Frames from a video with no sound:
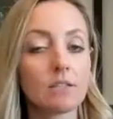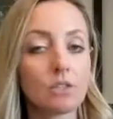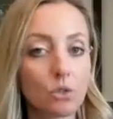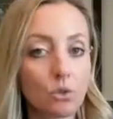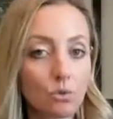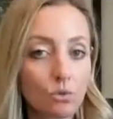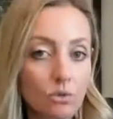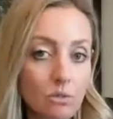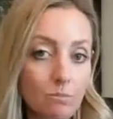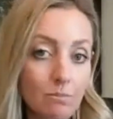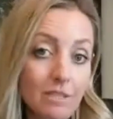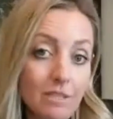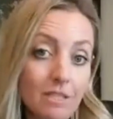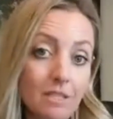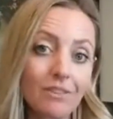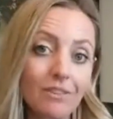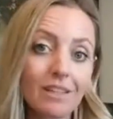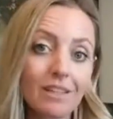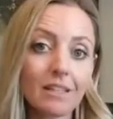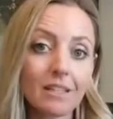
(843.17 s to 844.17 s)
to
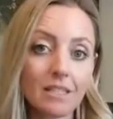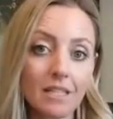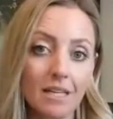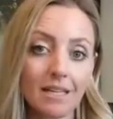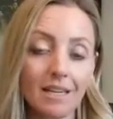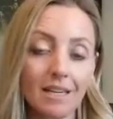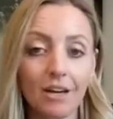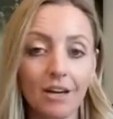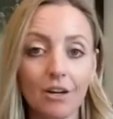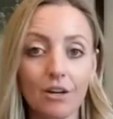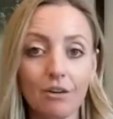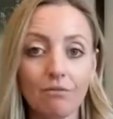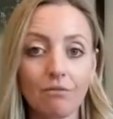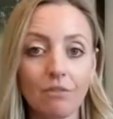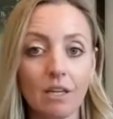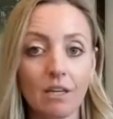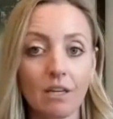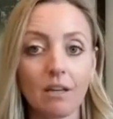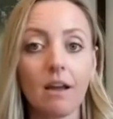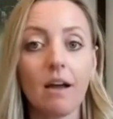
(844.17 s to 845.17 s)
specifically take care of
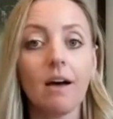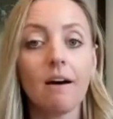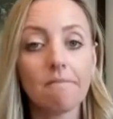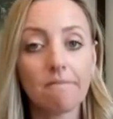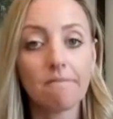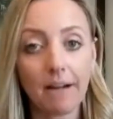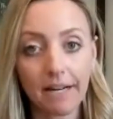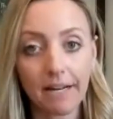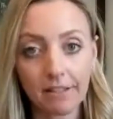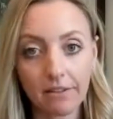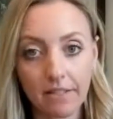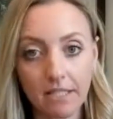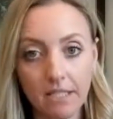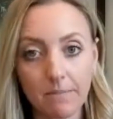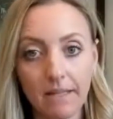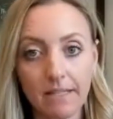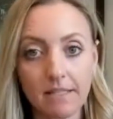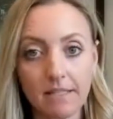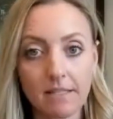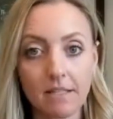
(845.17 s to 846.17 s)
the final
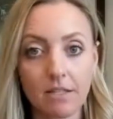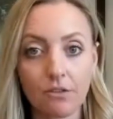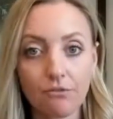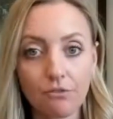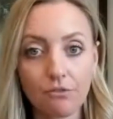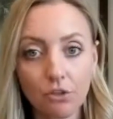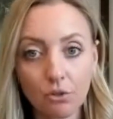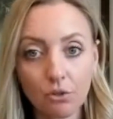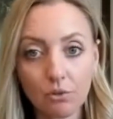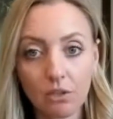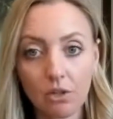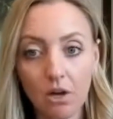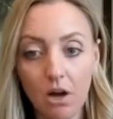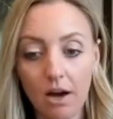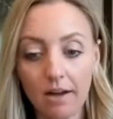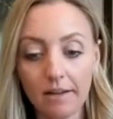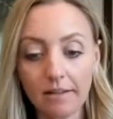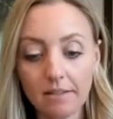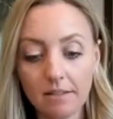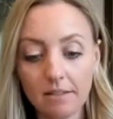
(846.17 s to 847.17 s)
expenses and the funeral
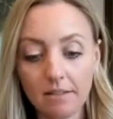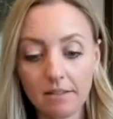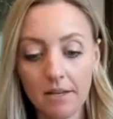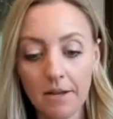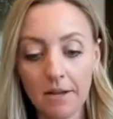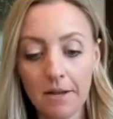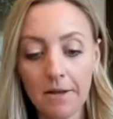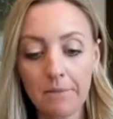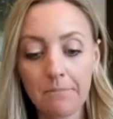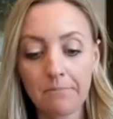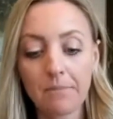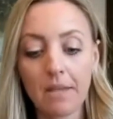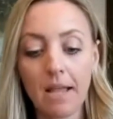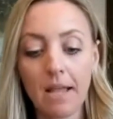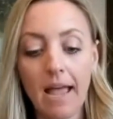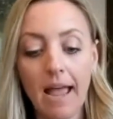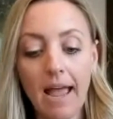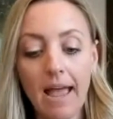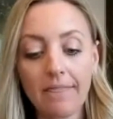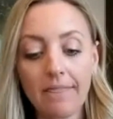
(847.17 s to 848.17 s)
costs.
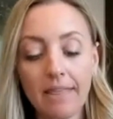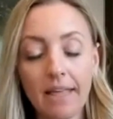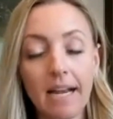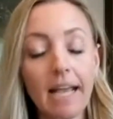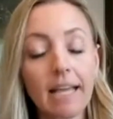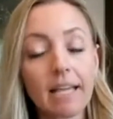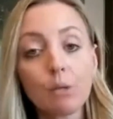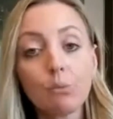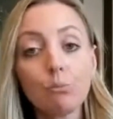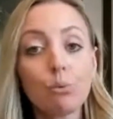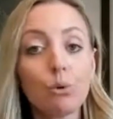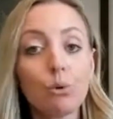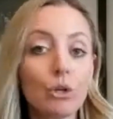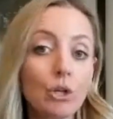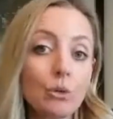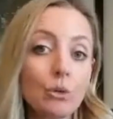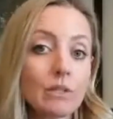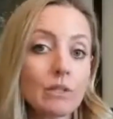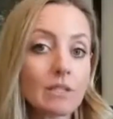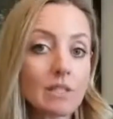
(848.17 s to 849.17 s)
And then I can put
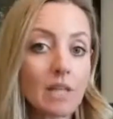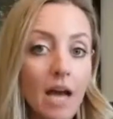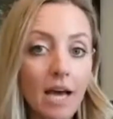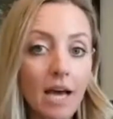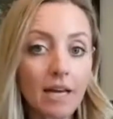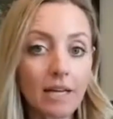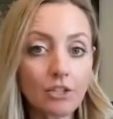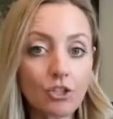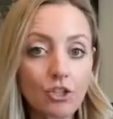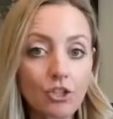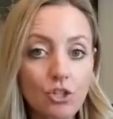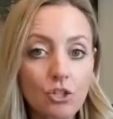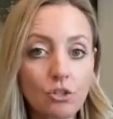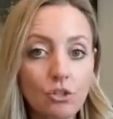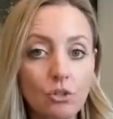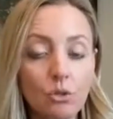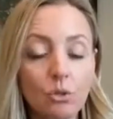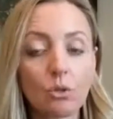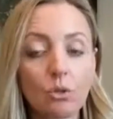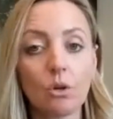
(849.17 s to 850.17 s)
you in touch
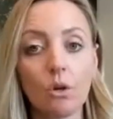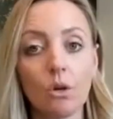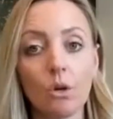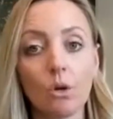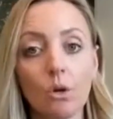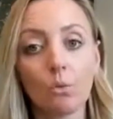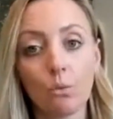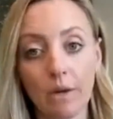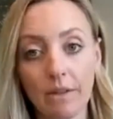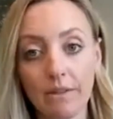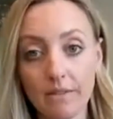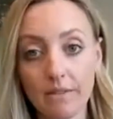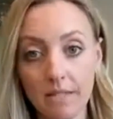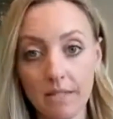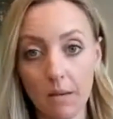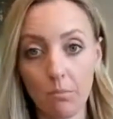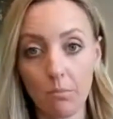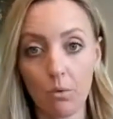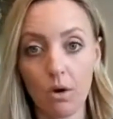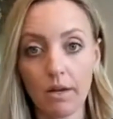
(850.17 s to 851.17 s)
with
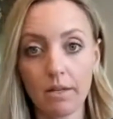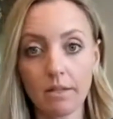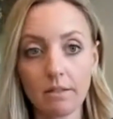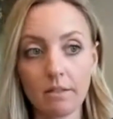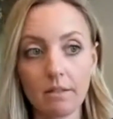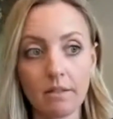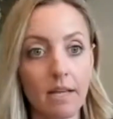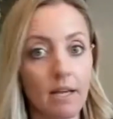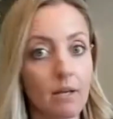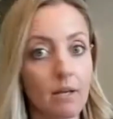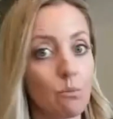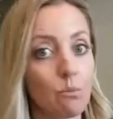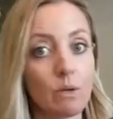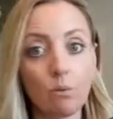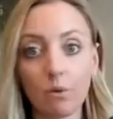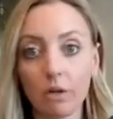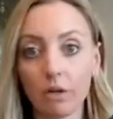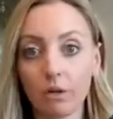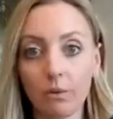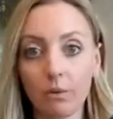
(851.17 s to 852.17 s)
someone that we
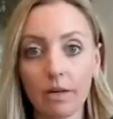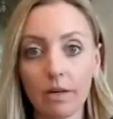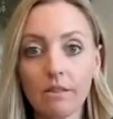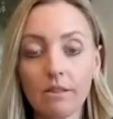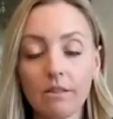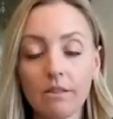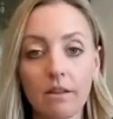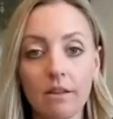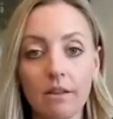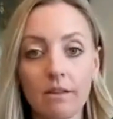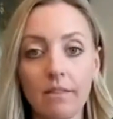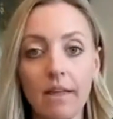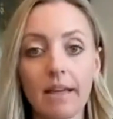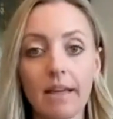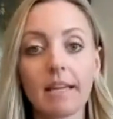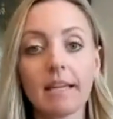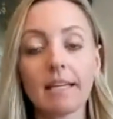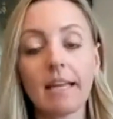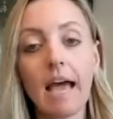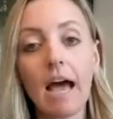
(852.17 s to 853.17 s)
work with that
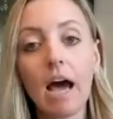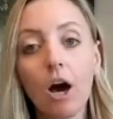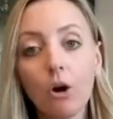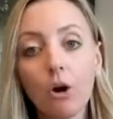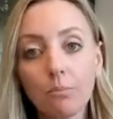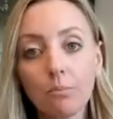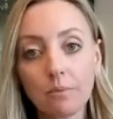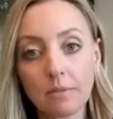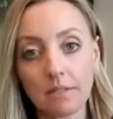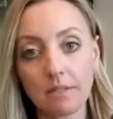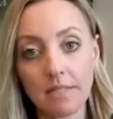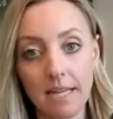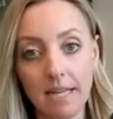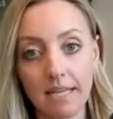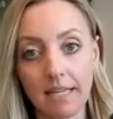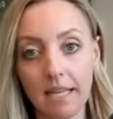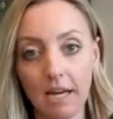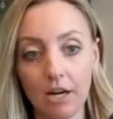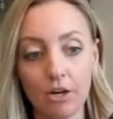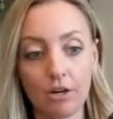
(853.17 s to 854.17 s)
can help
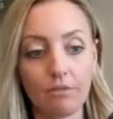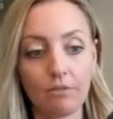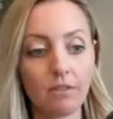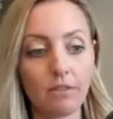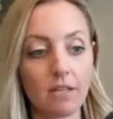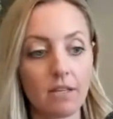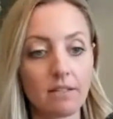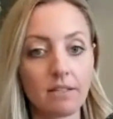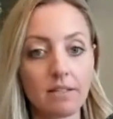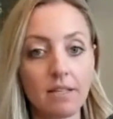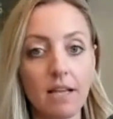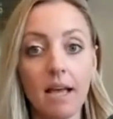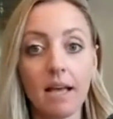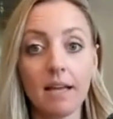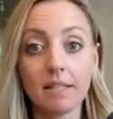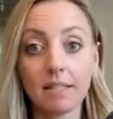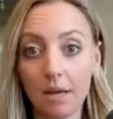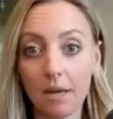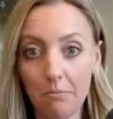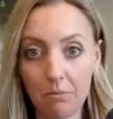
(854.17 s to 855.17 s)
take care of this
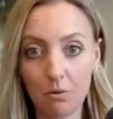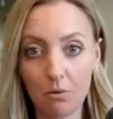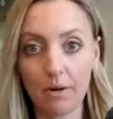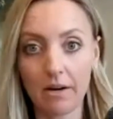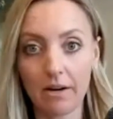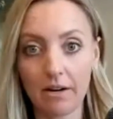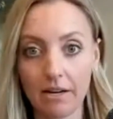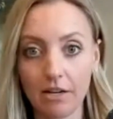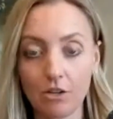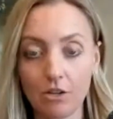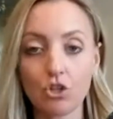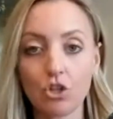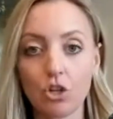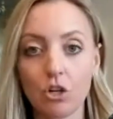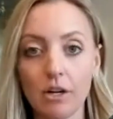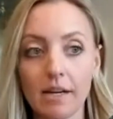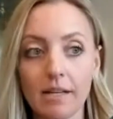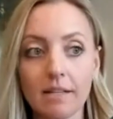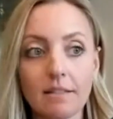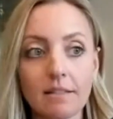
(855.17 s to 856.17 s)
temporary
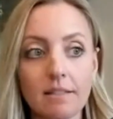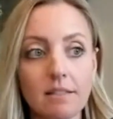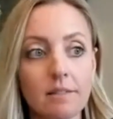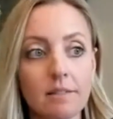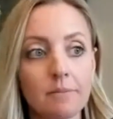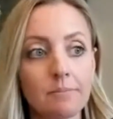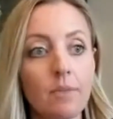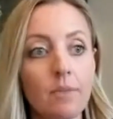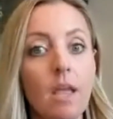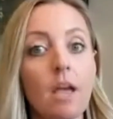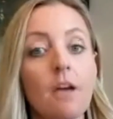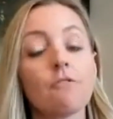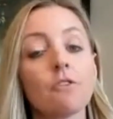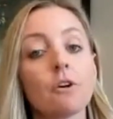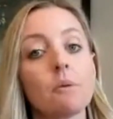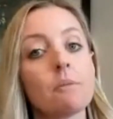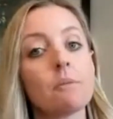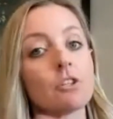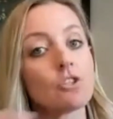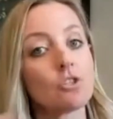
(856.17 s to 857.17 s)
insurance for
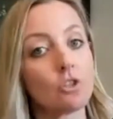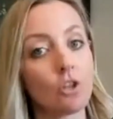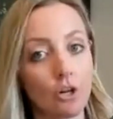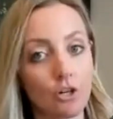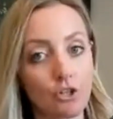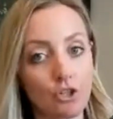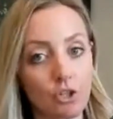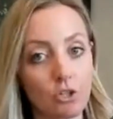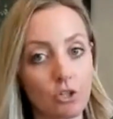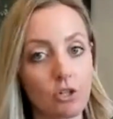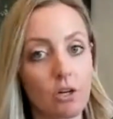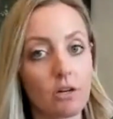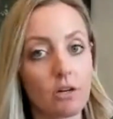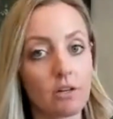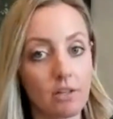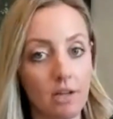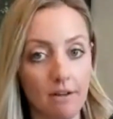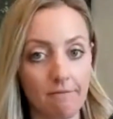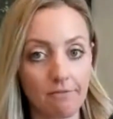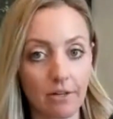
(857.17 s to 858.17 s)
a much larger
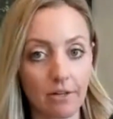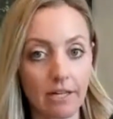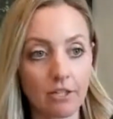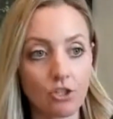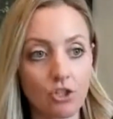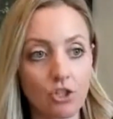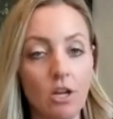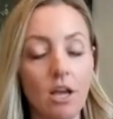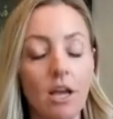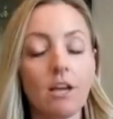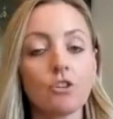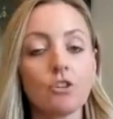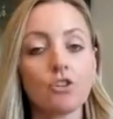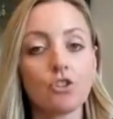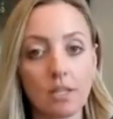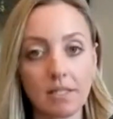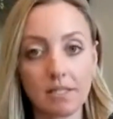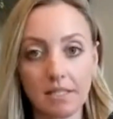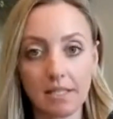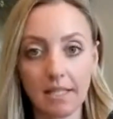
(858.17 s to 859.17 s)
coverage,
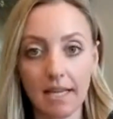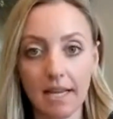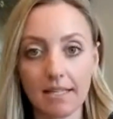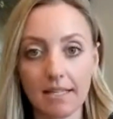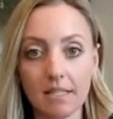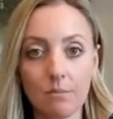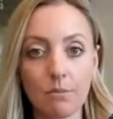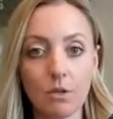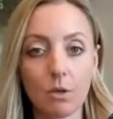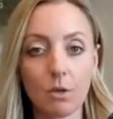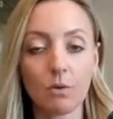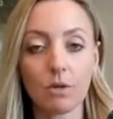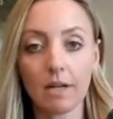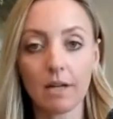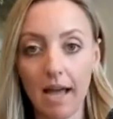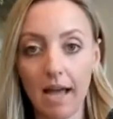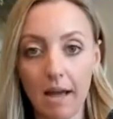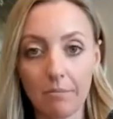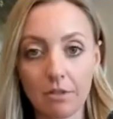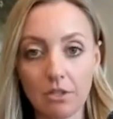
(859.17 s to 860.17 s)
just in case something were to
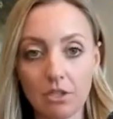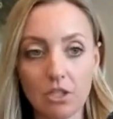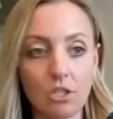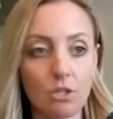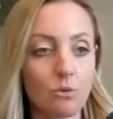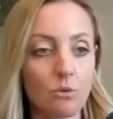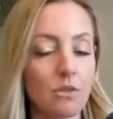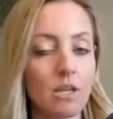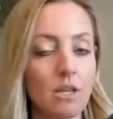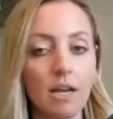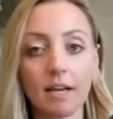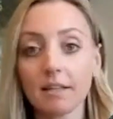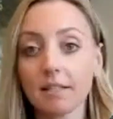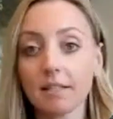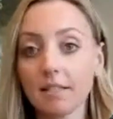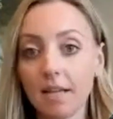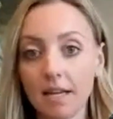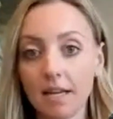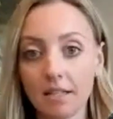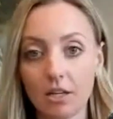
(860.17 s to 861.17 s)
happen to you in the next
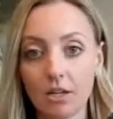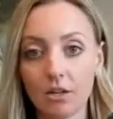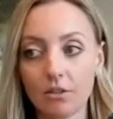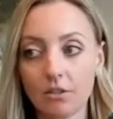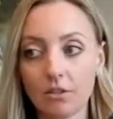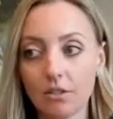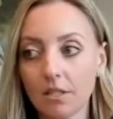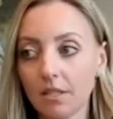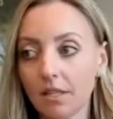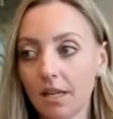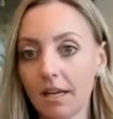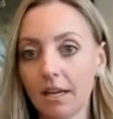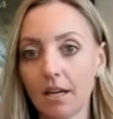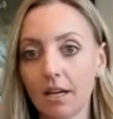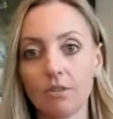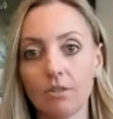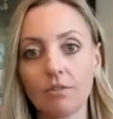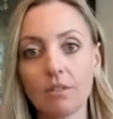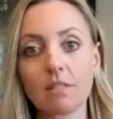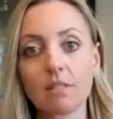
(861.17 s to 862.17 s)
10 years to take
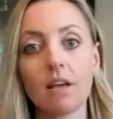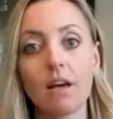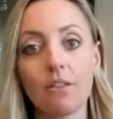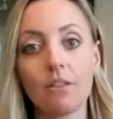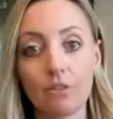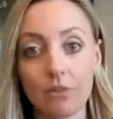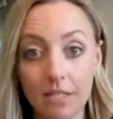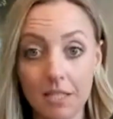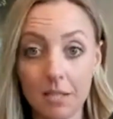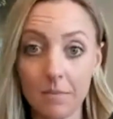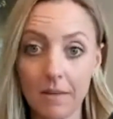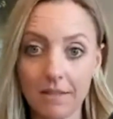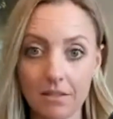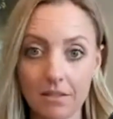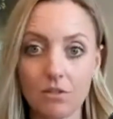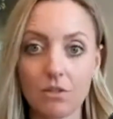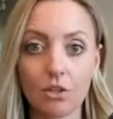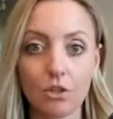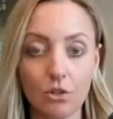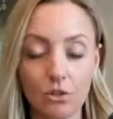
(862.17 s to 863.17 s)
care of these other
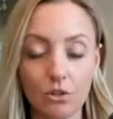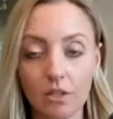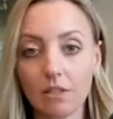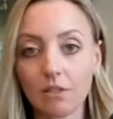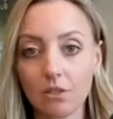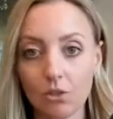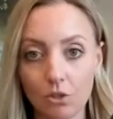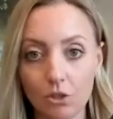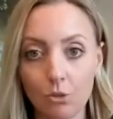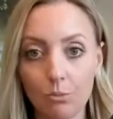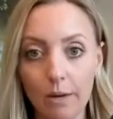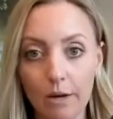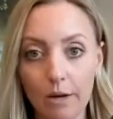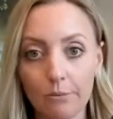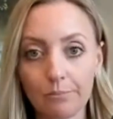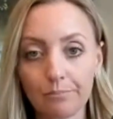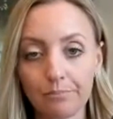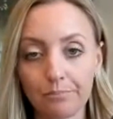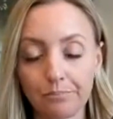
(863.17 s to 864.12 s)
expenses that you're concerned about.